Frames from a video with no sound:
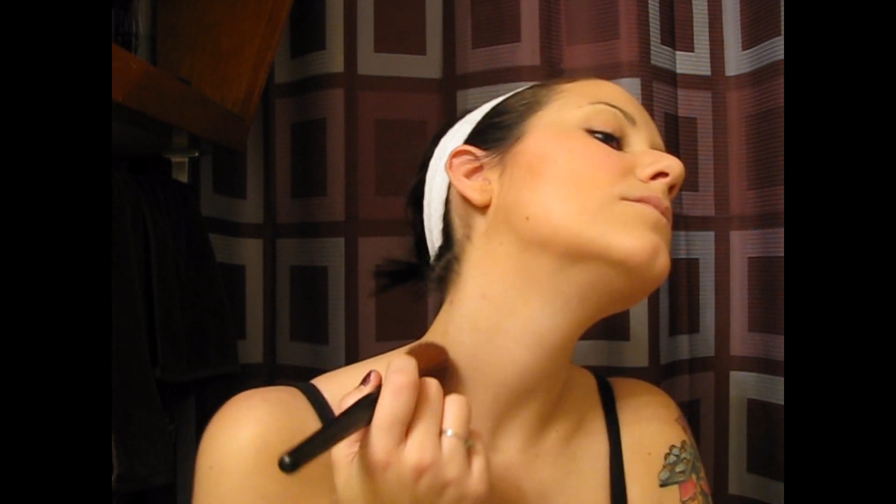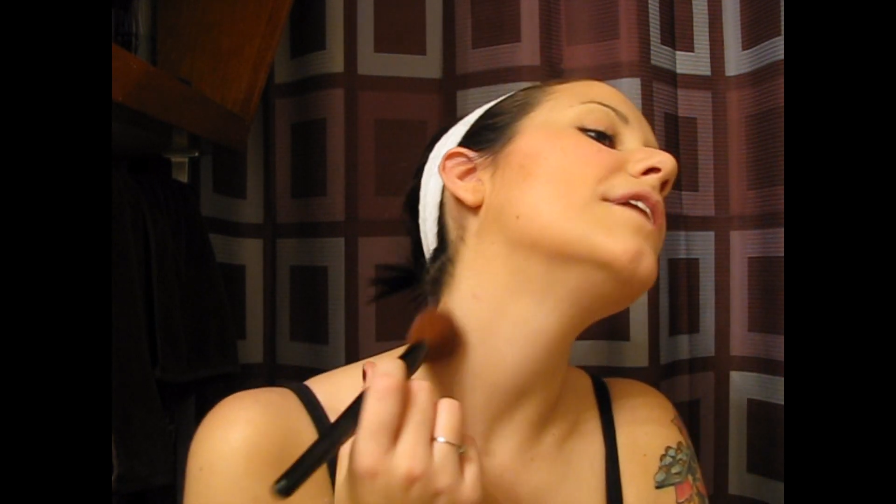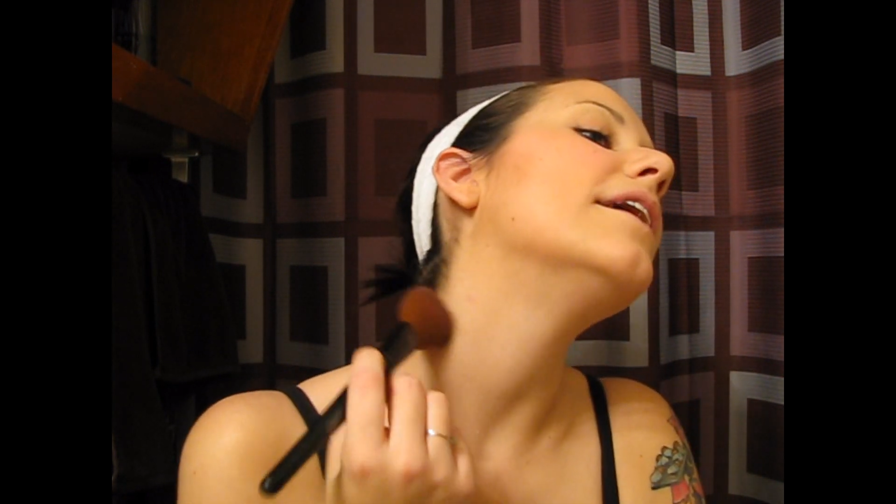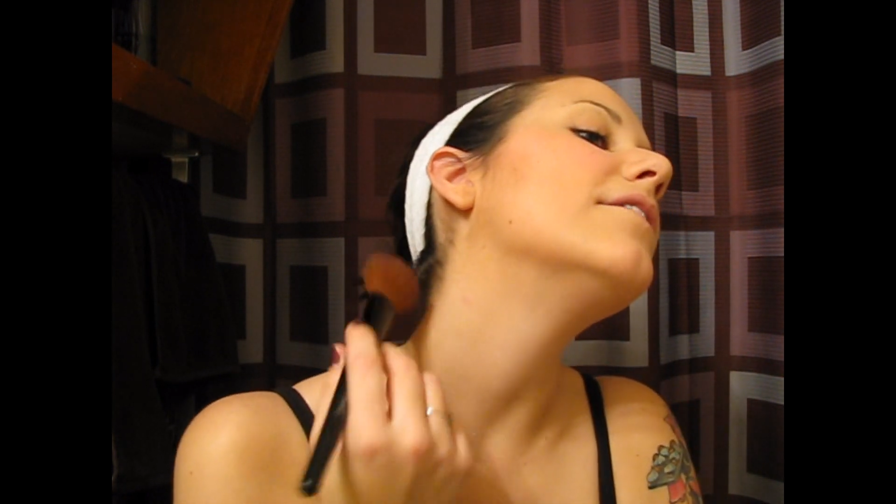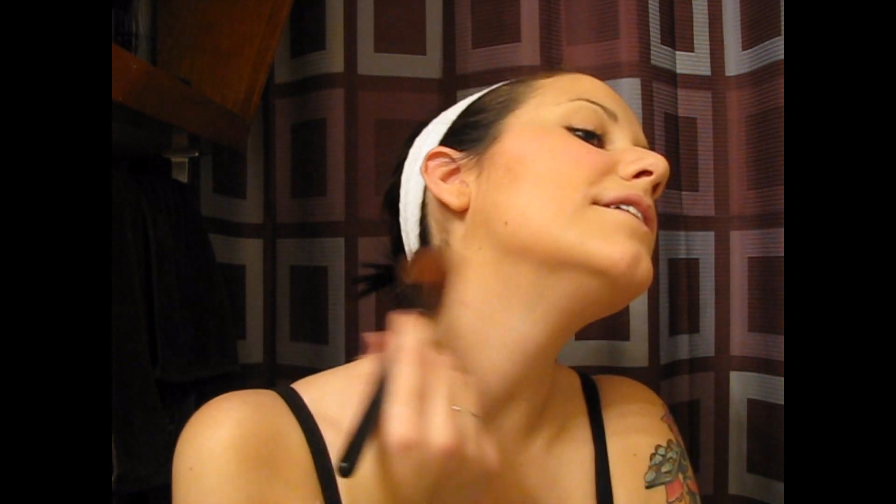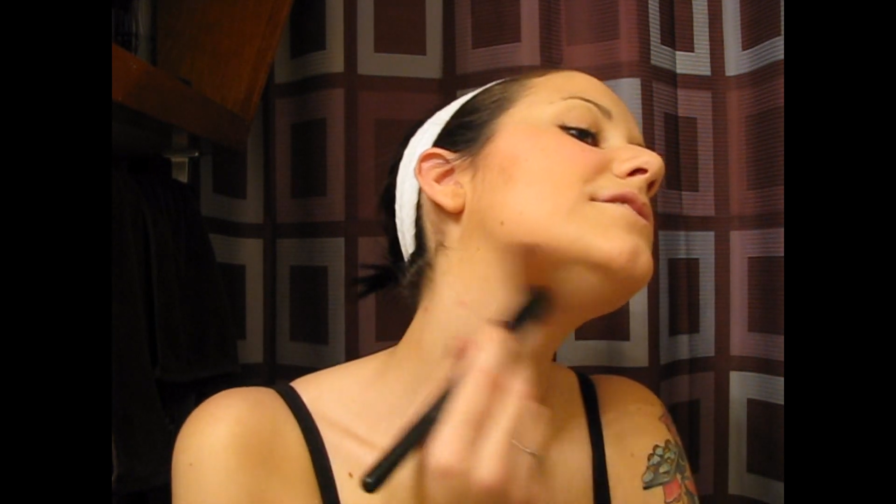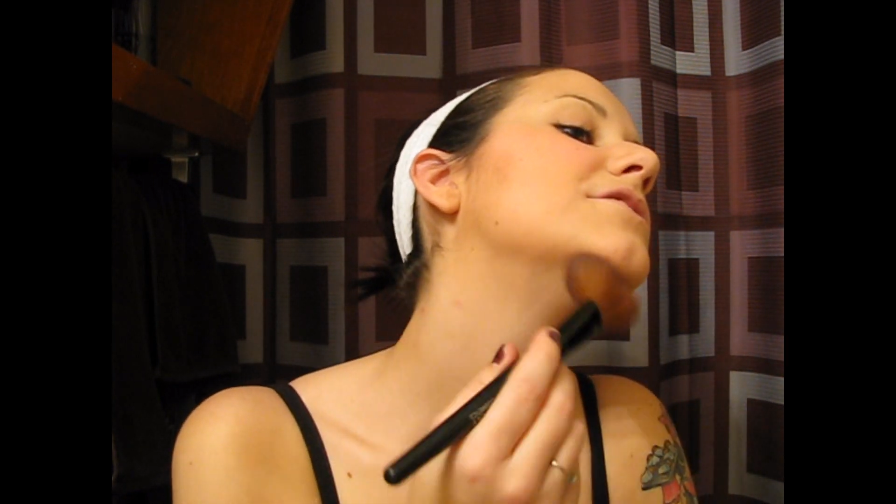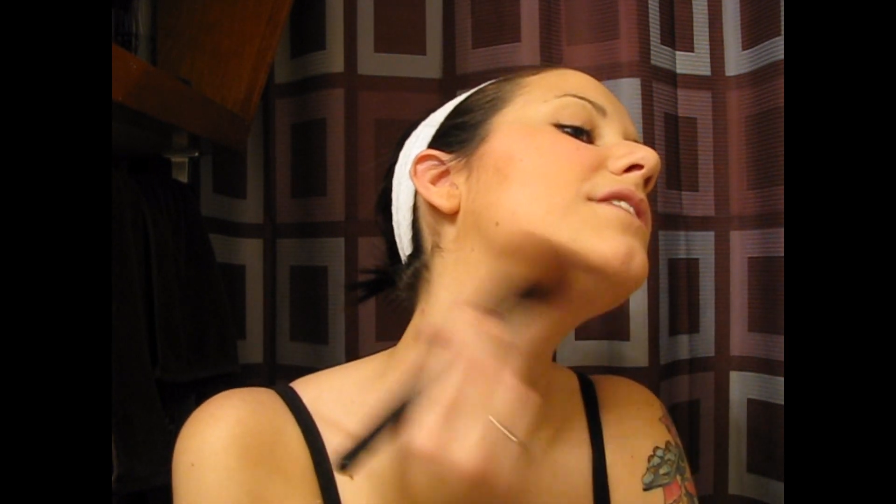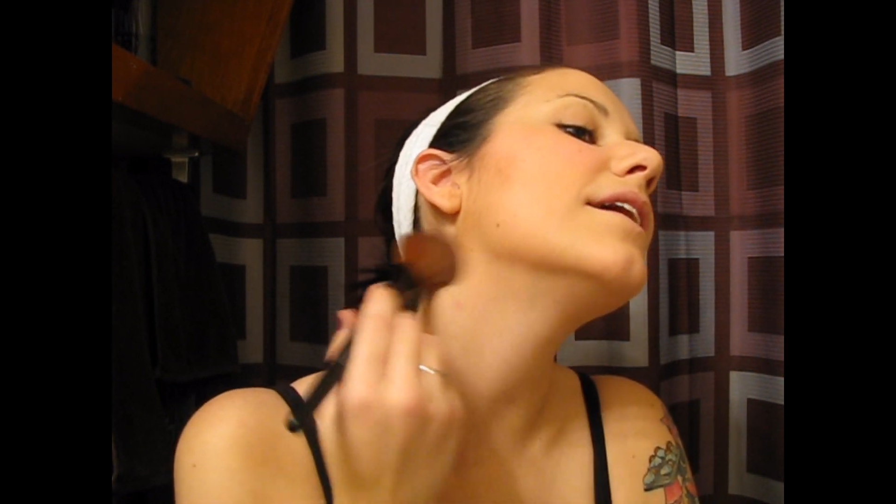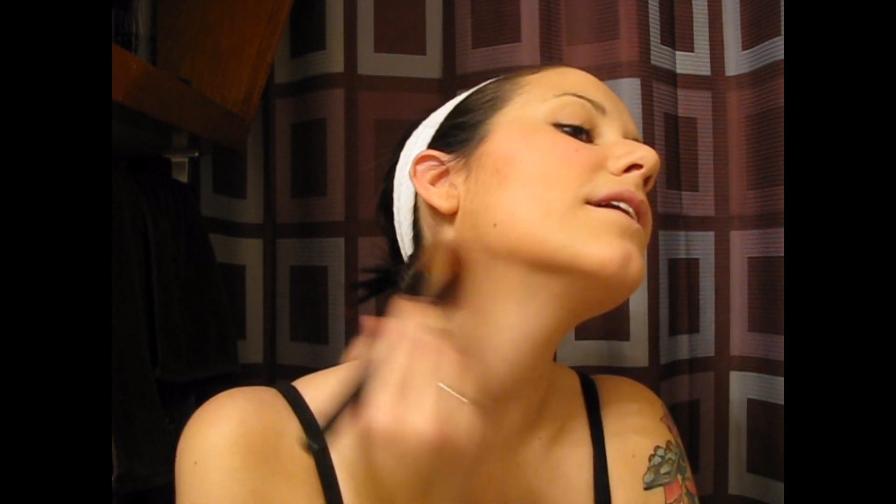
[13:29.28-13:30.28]
Now I
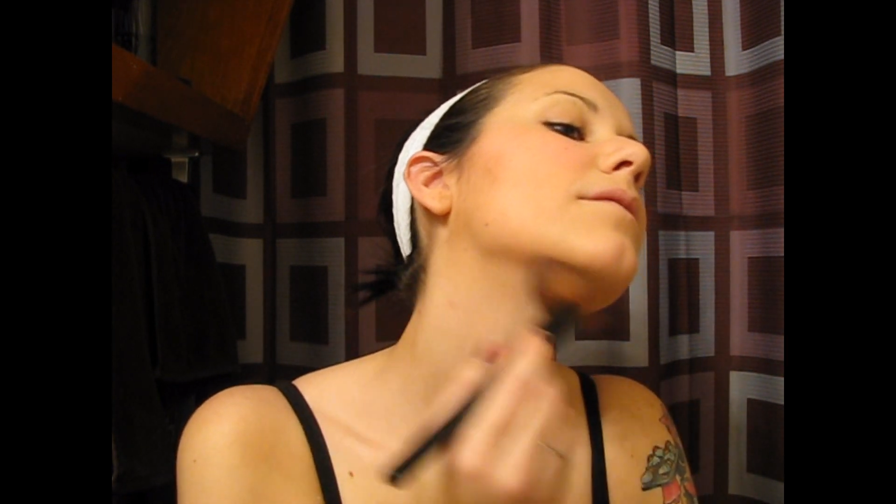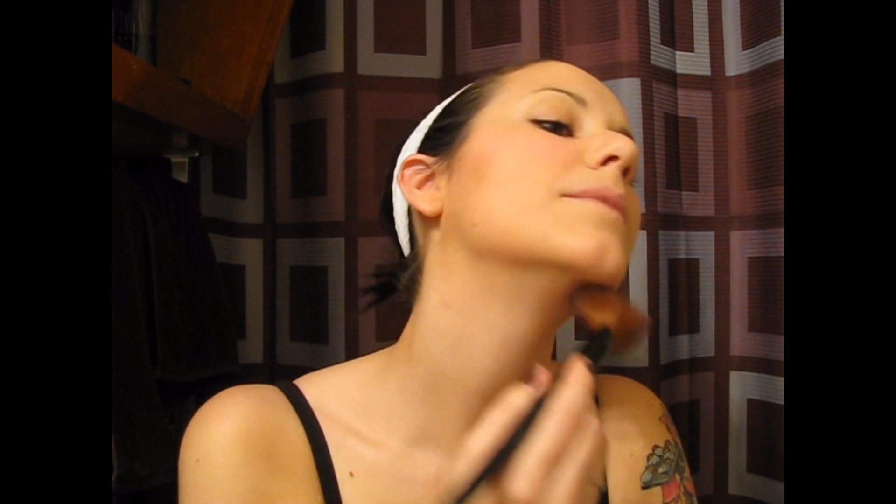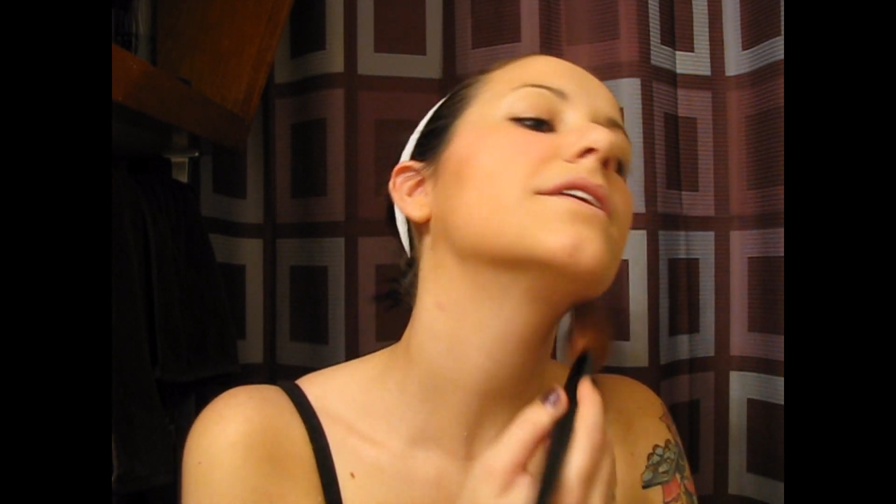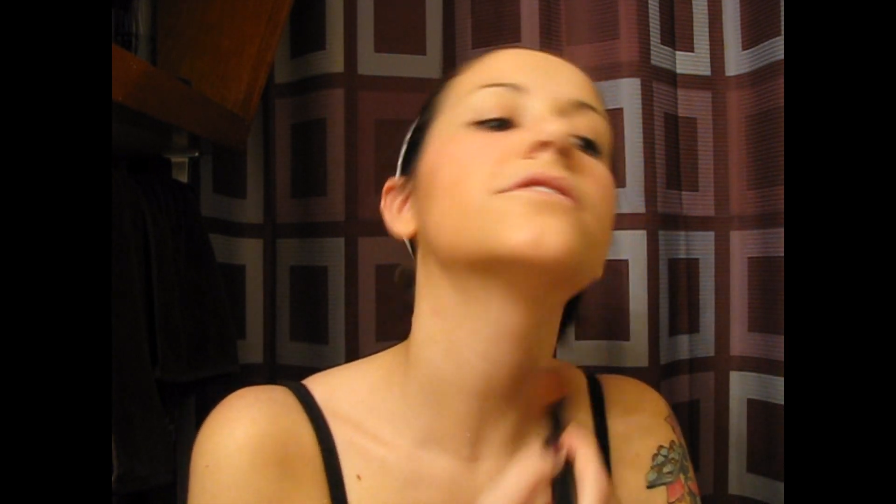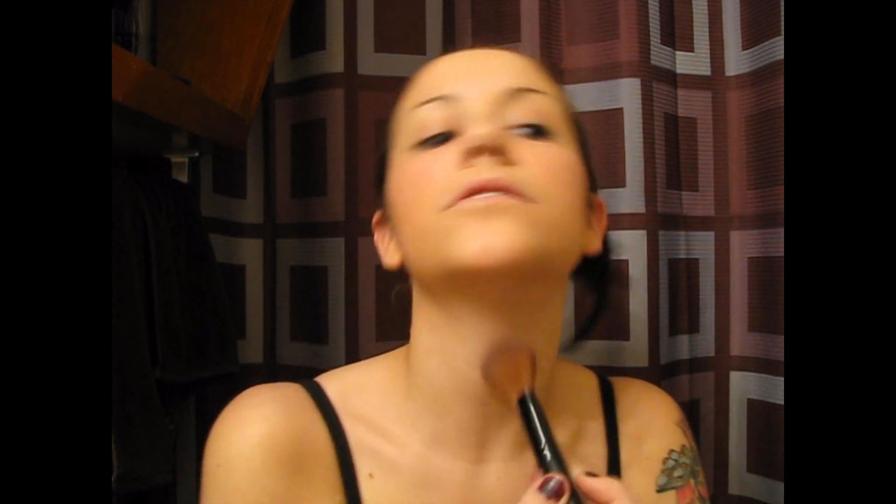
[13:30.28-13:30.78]
check and make